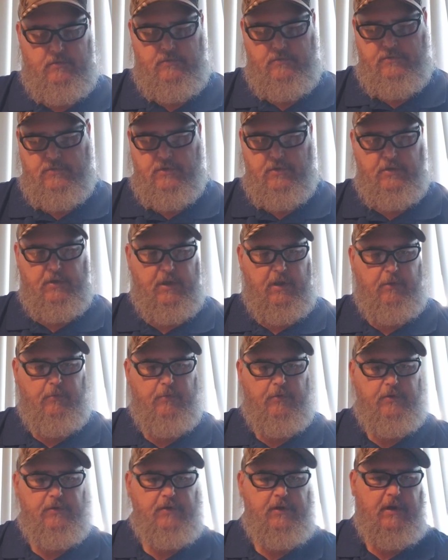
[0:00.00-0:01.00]
junky
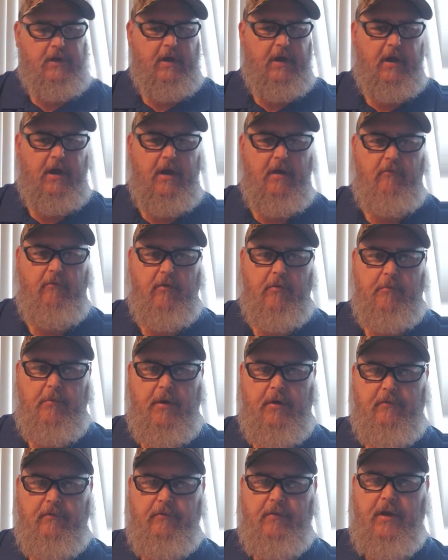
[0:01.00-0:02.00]
ones like I have on
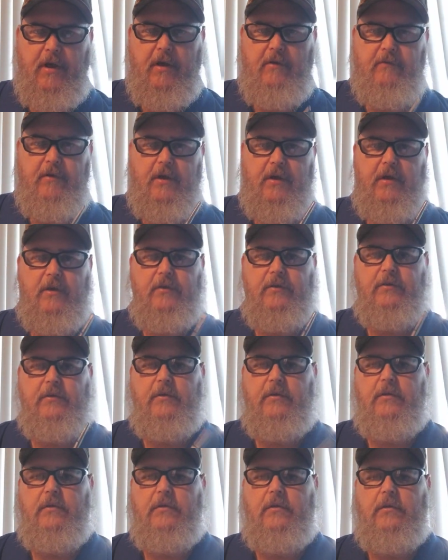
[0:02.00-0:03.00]
my fly vest.
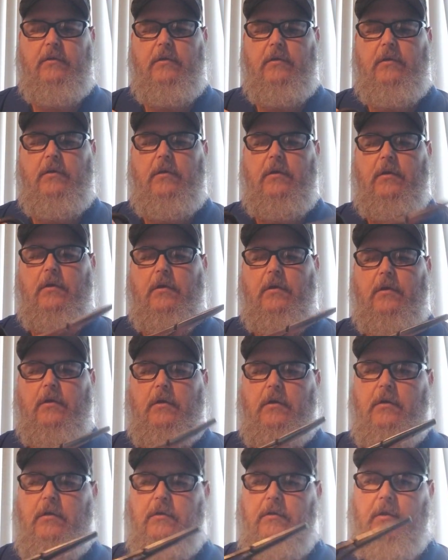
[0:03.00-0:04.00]

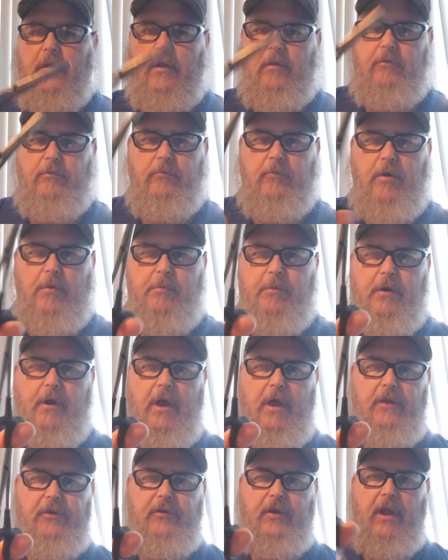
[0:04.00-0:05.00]
You get the
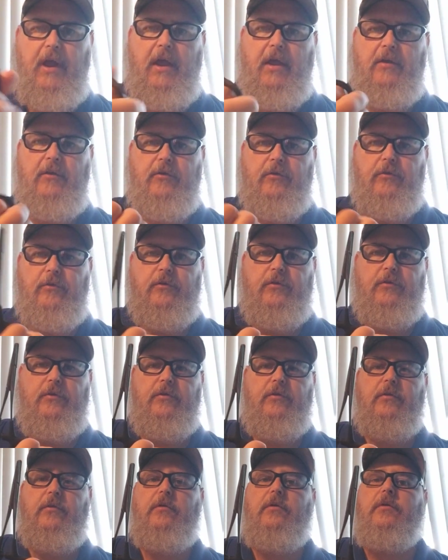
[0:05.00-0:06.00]
rubberized handles,
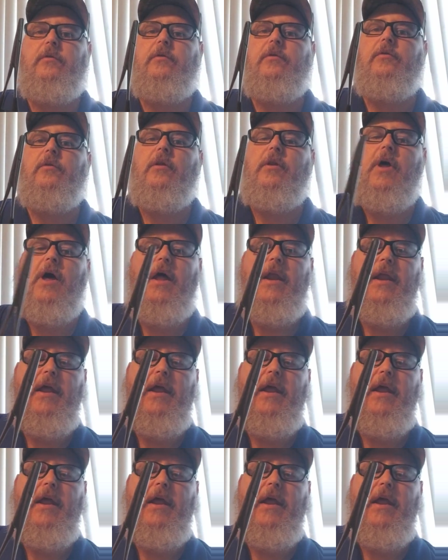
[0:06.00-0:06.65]
a lot